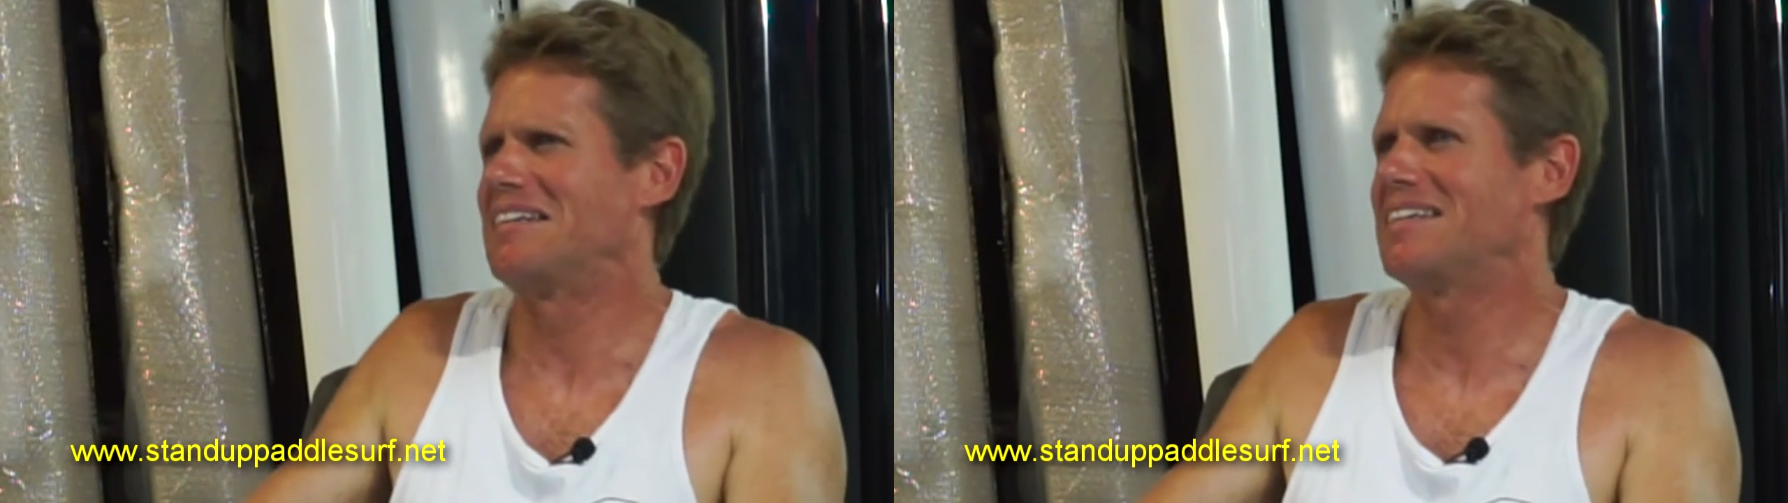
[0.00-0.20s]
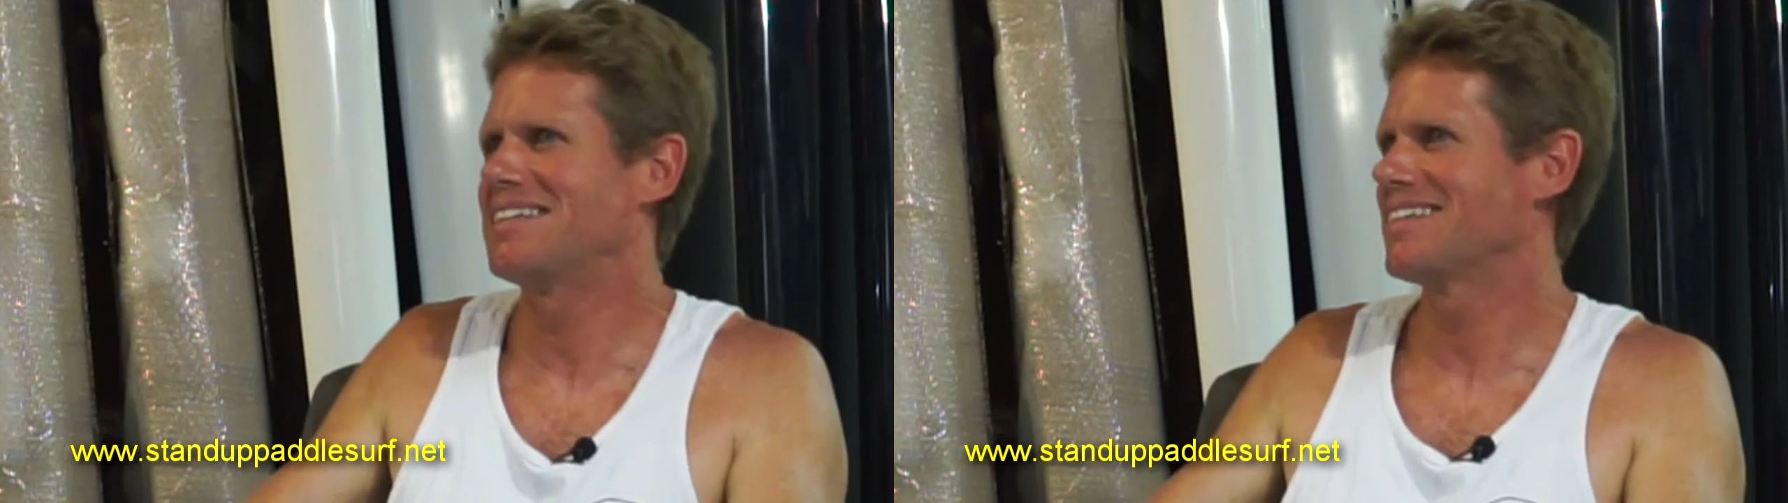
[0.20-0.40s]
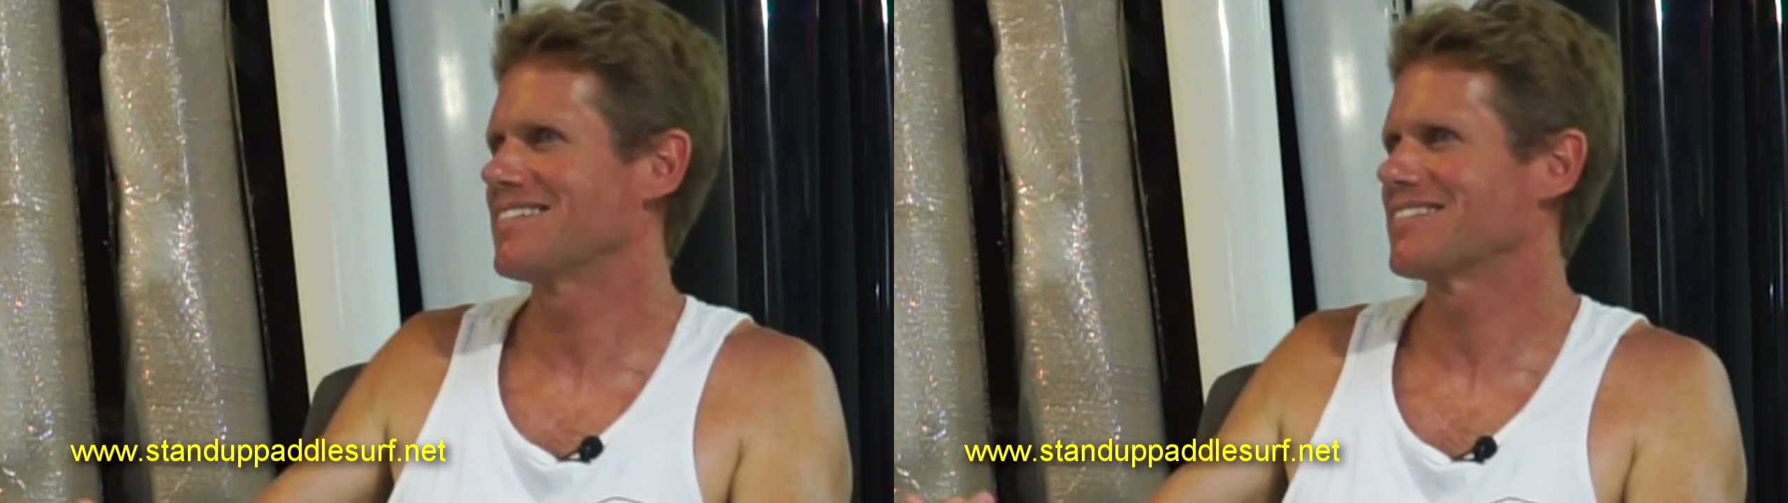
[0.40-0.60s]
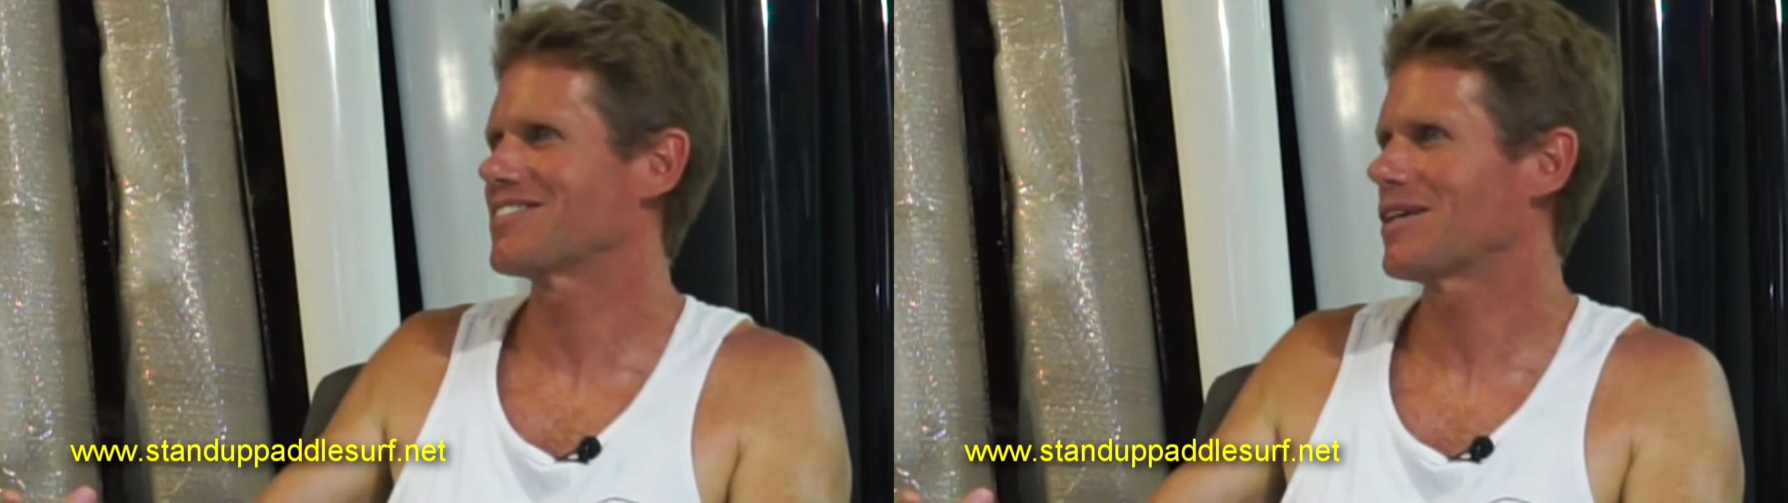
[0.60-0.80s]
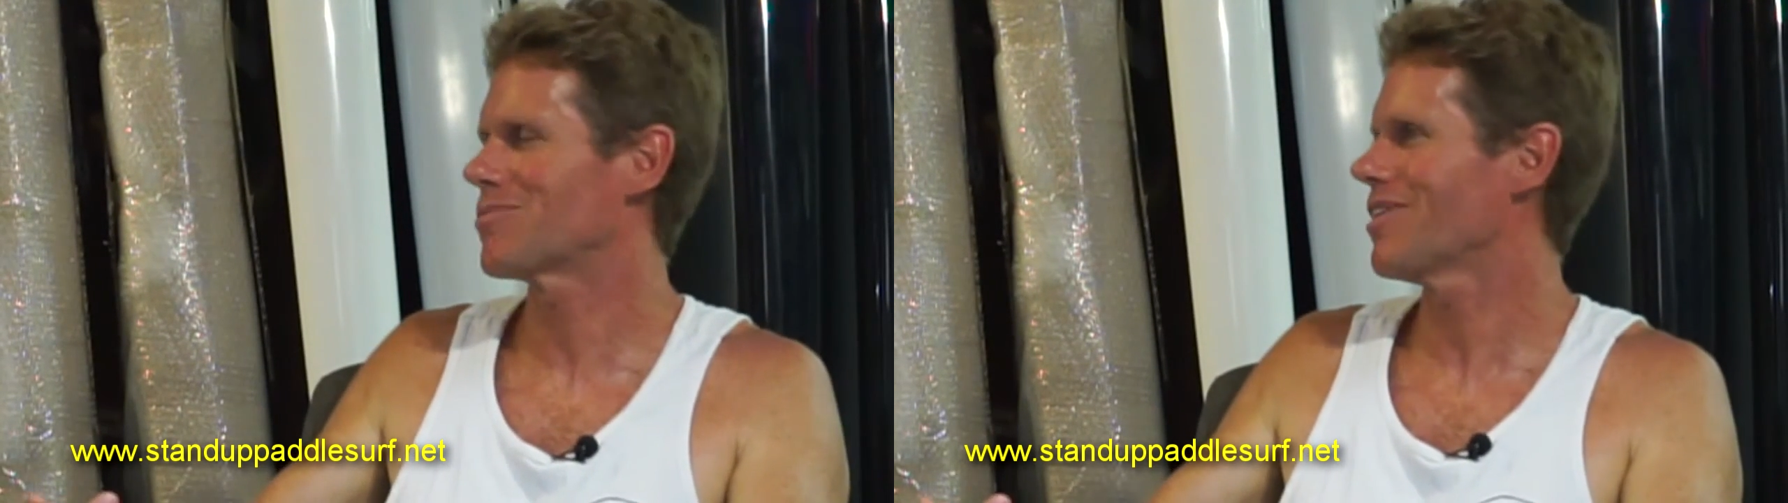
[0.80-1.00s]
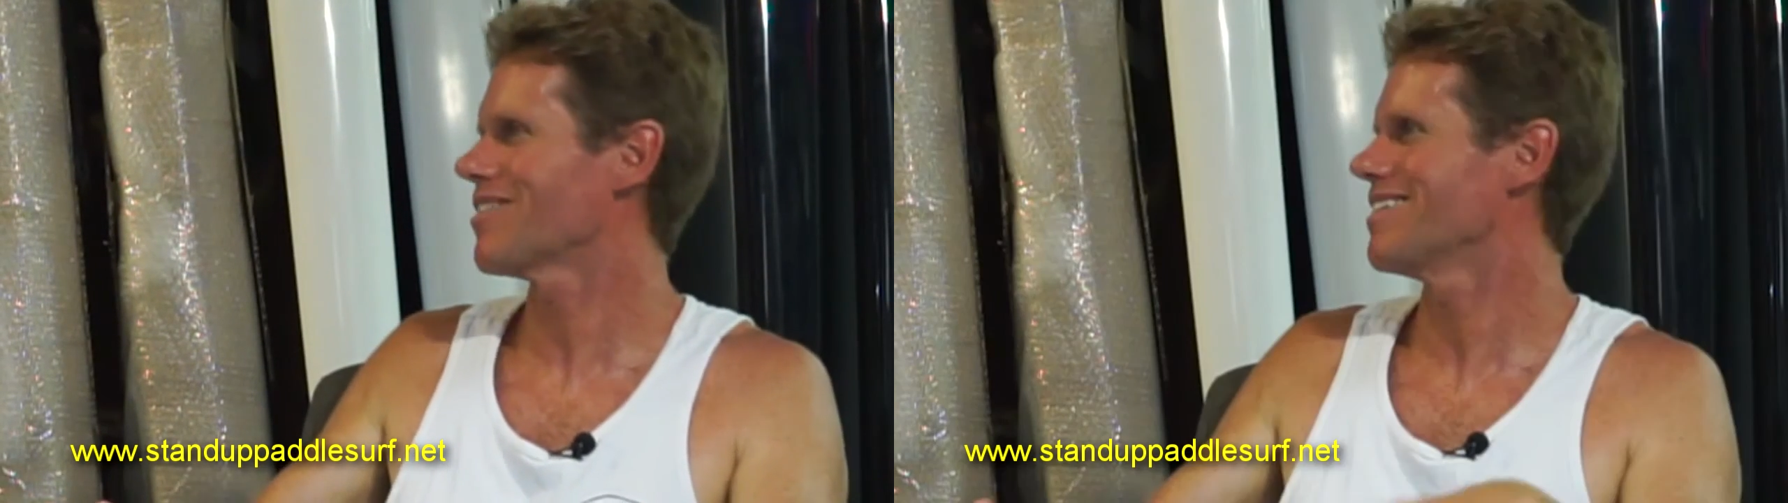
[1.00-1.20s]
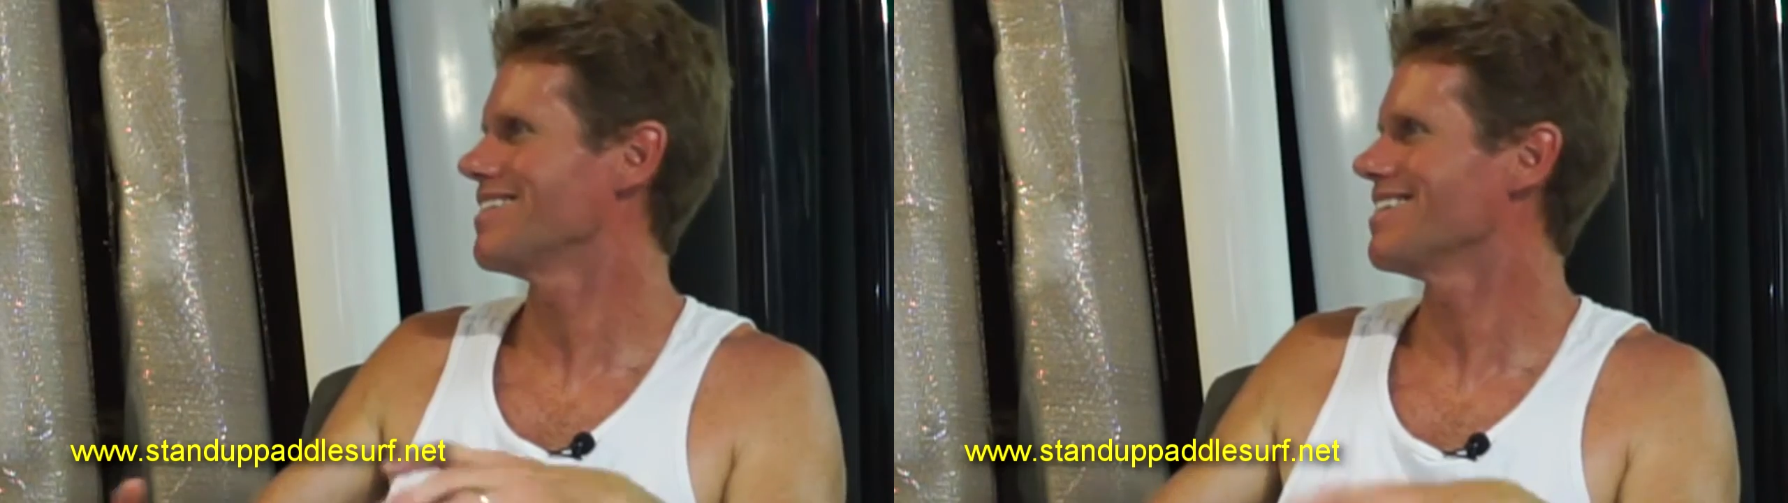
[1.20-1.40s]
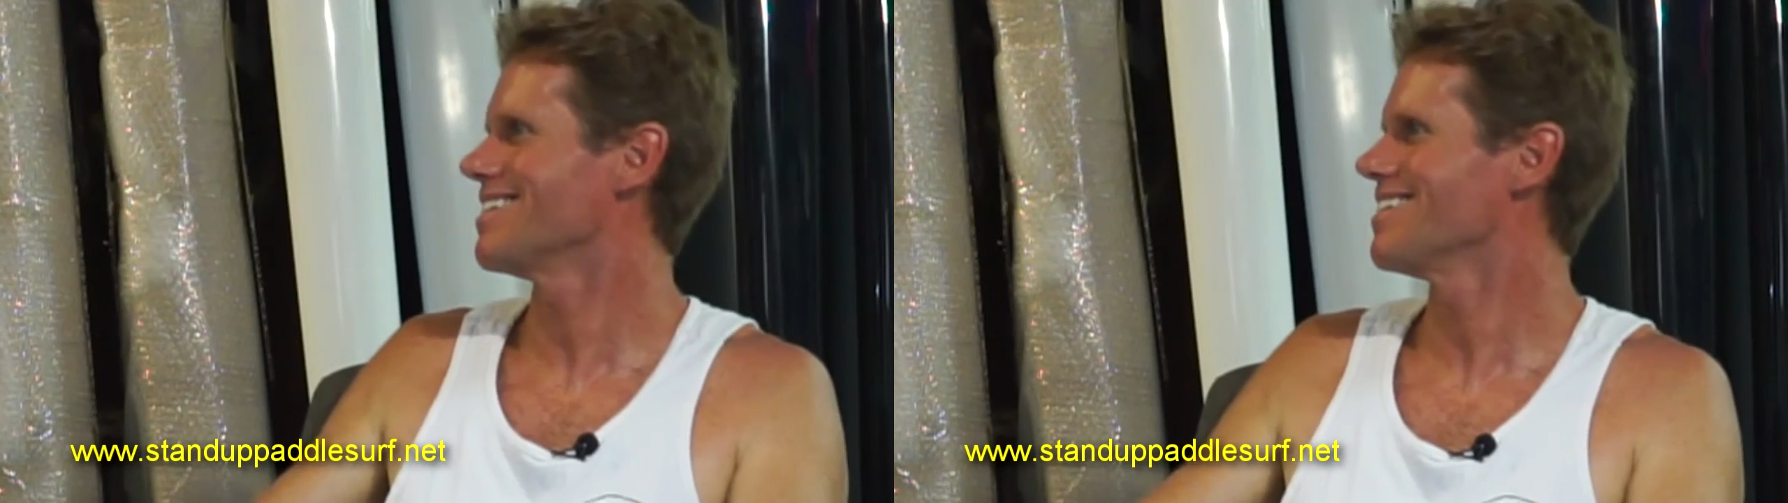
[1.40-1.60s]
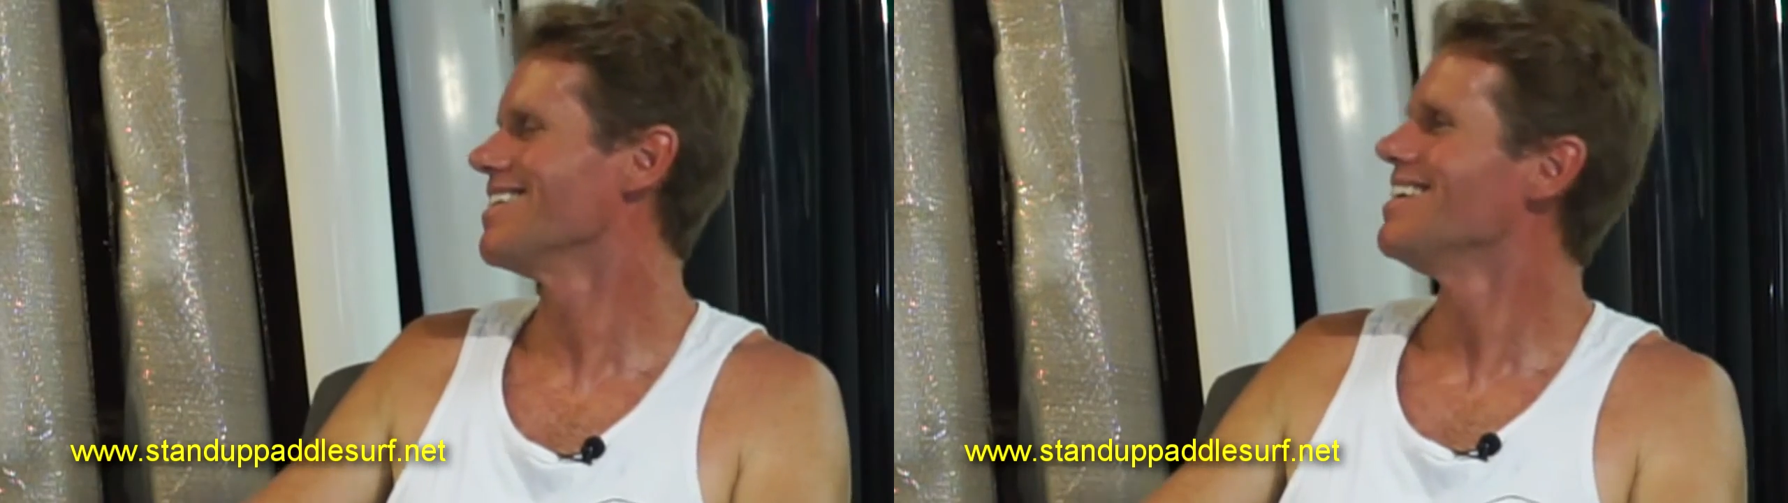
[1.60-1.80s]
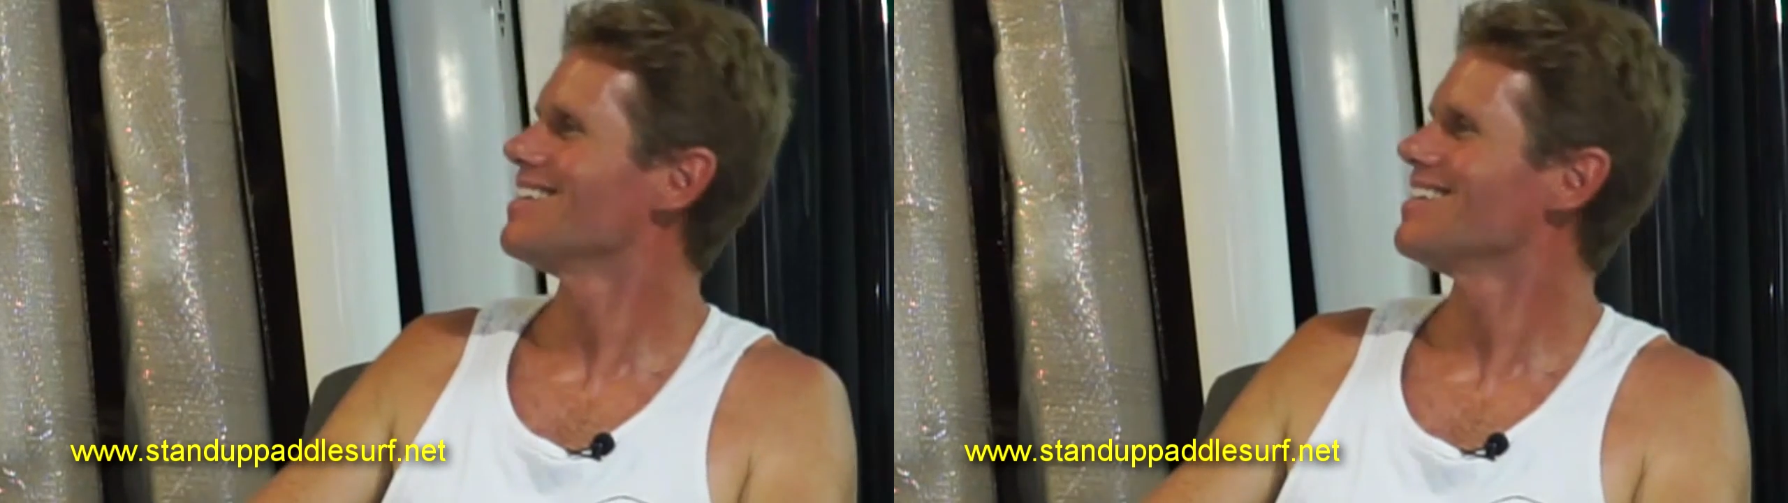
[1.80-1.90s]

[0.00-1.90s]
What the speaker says: oh, there's a sharp rock right there, you know?